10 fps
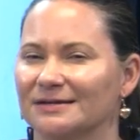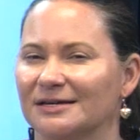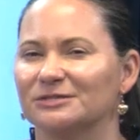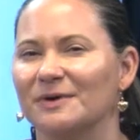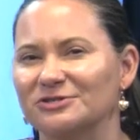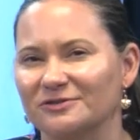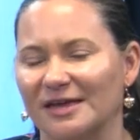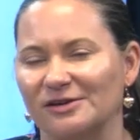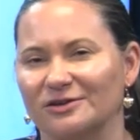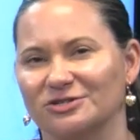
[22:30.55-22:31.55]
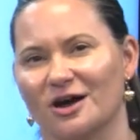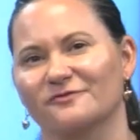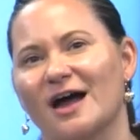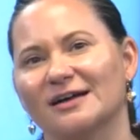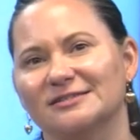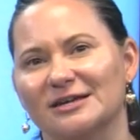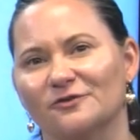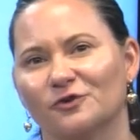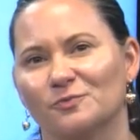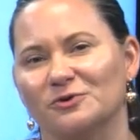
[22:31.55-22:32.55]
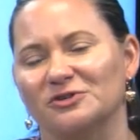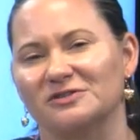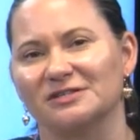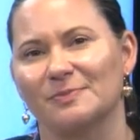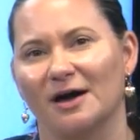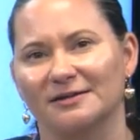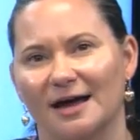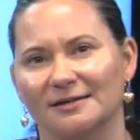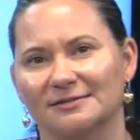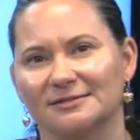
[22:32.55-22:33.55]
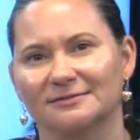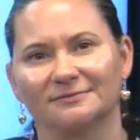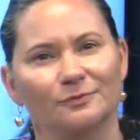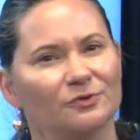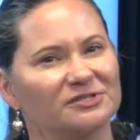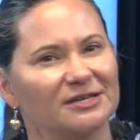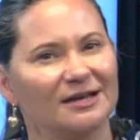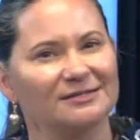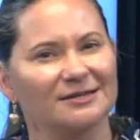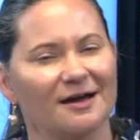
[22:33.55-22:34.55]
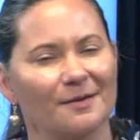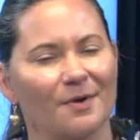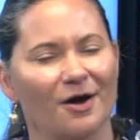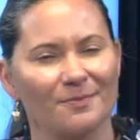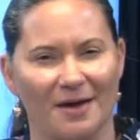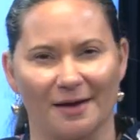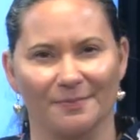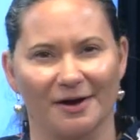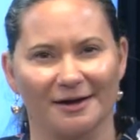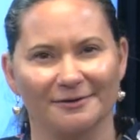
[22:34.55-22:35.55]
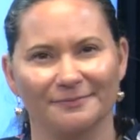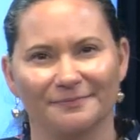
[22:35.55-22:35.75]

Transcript: A special thank you to John Ragsdale for producing this podcast. We'll see you next time on PaTTANpod.